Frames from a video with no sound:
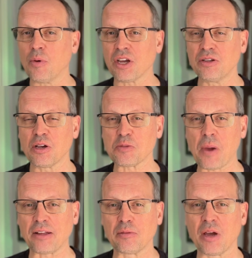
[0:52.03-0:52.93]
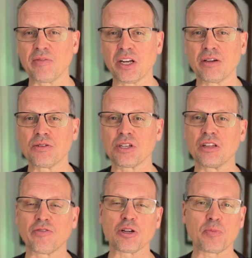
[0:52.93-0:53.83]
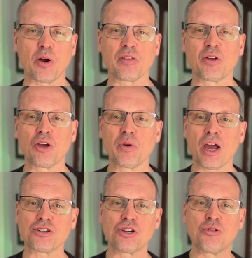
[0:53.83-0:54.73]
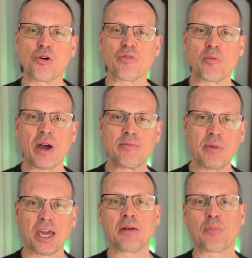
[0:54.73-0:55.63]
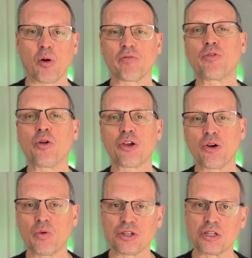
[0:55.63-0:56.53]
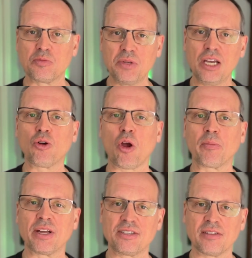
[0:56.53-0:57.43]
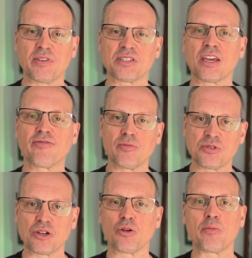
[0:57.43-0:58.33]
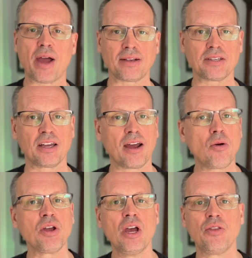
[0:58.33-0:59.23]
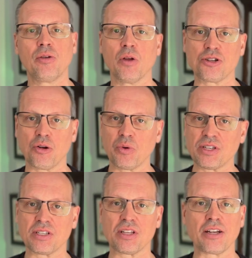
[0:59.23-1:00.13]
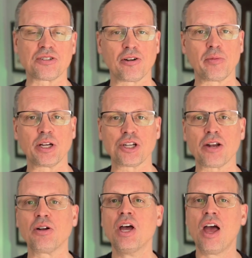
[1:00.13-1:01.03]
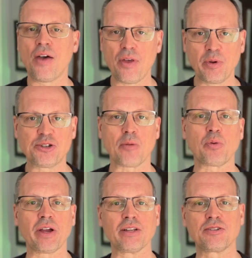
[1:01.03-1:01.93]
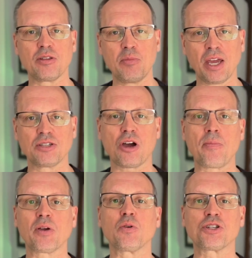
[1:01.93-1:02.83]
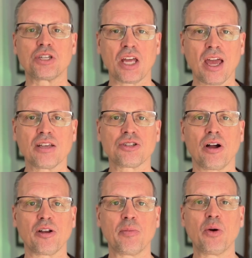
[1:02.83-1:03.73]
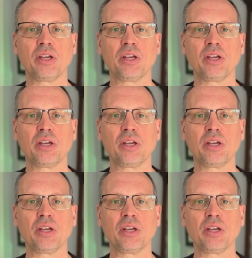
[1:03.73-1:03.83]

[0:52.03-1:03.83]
what can you expect in my videos? In the first part of the video, we actually go over my main portfolio, which is me growing my TFSA from zero to maxing it out, the original reason that I started my channel. And then we jump right into the main topic, which today is talking about